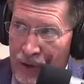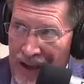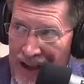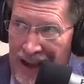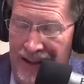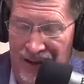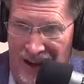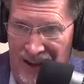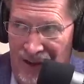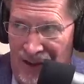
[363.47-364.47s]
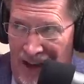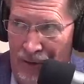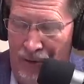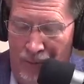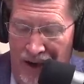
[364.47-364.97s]
you can get is like a
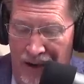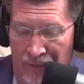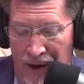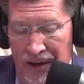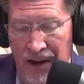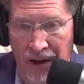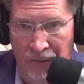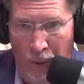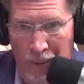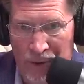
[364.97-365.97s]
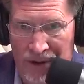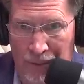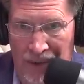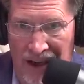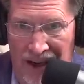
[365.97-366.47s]
standard money fund. 4%
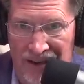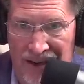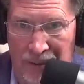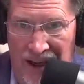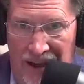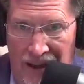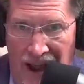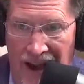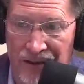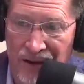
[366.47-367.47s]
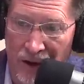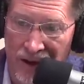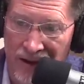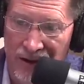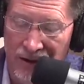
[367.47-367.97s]
may not seem like a lot until,
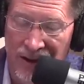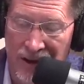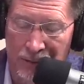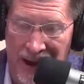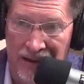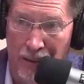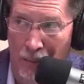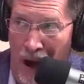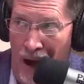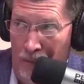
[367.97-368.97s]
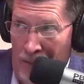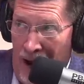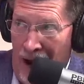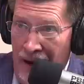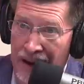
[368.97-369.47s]
until you think back that Ma and
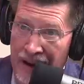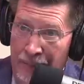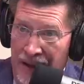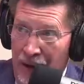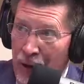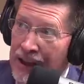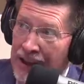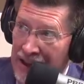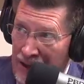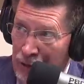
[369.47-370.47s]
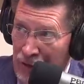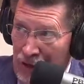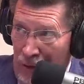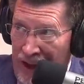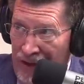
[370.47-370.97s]
Pa have been looking at
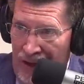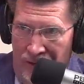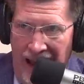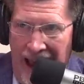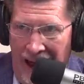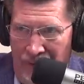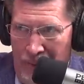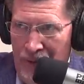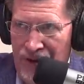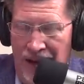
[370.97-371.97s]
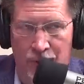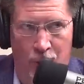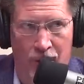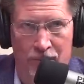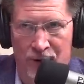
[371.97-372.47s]
interest rates of half a percent,
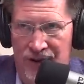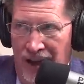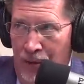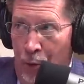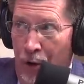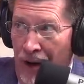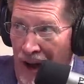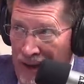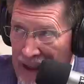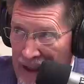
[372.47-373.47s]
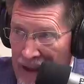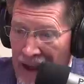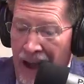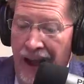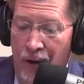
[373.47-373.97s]
1%, or nothing.
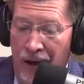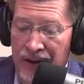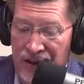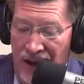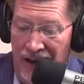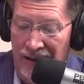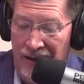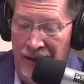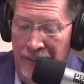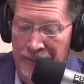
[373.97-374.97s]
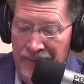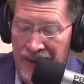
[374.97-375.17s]
And all of a sudden, money's being